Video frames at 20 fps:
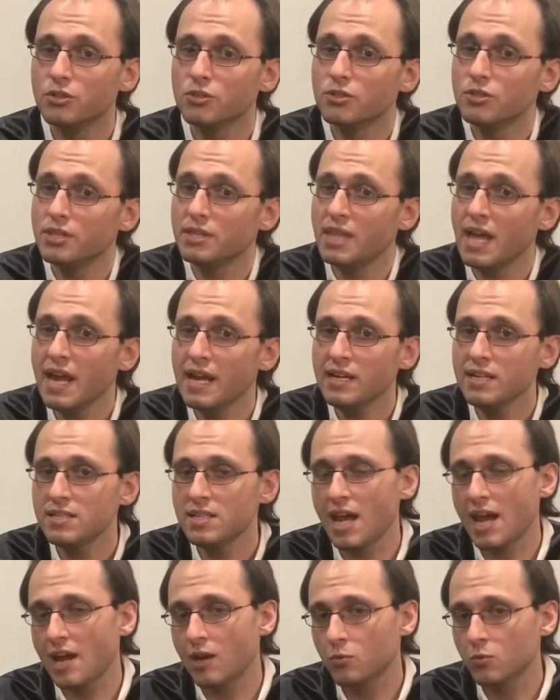That
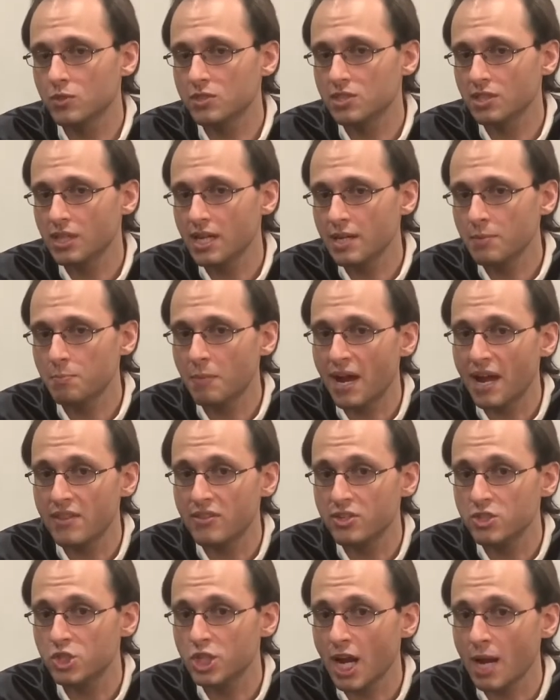attack was led by the
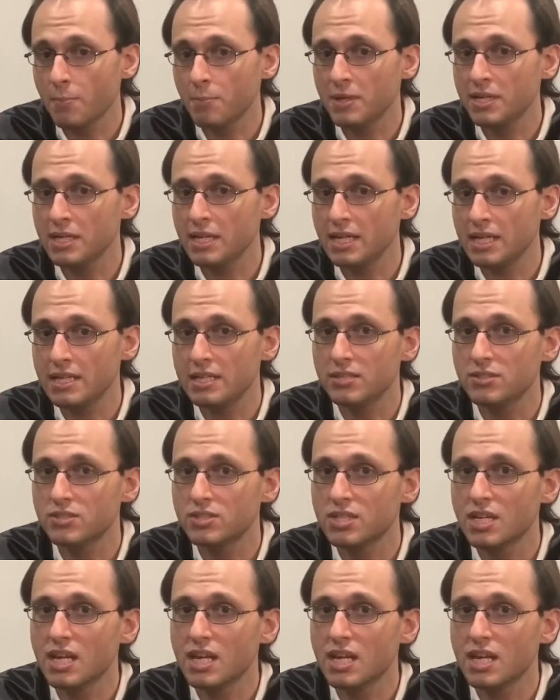Japanese,